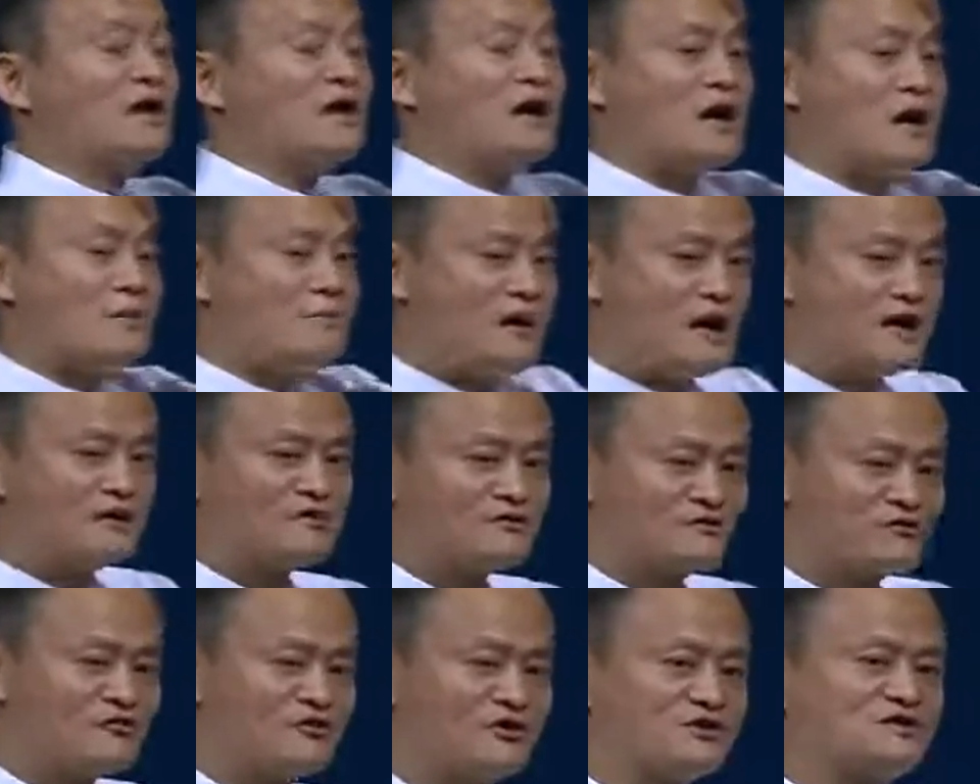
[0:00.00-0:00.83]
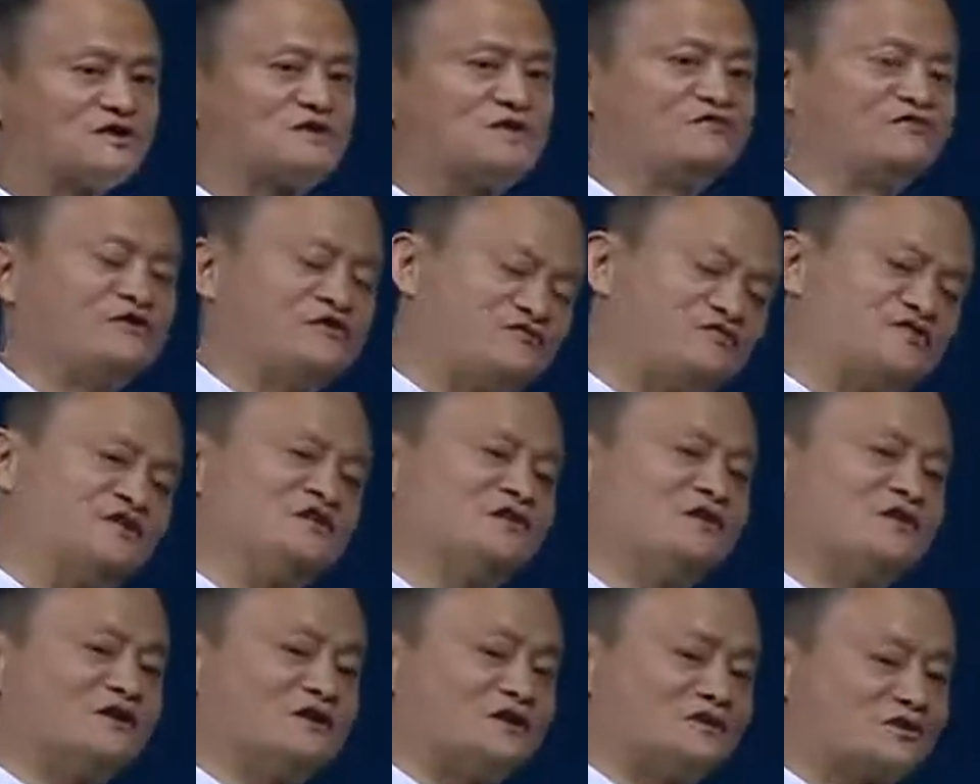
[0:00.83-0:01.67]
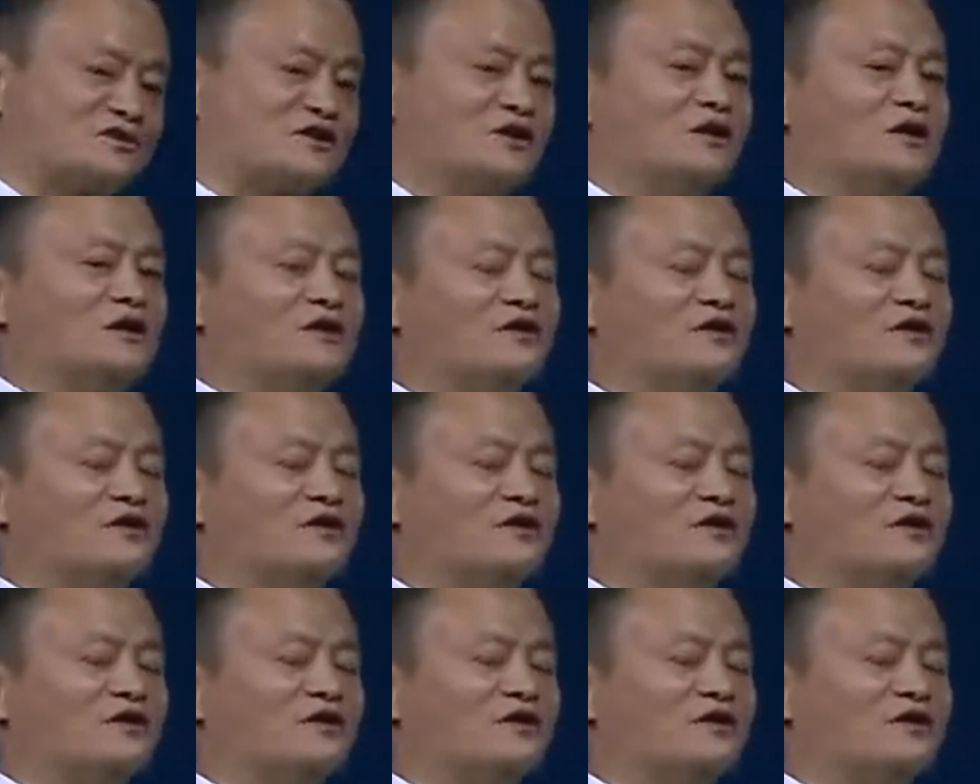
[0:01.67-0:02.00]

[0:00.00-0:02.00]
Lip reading: Among the first 50 years,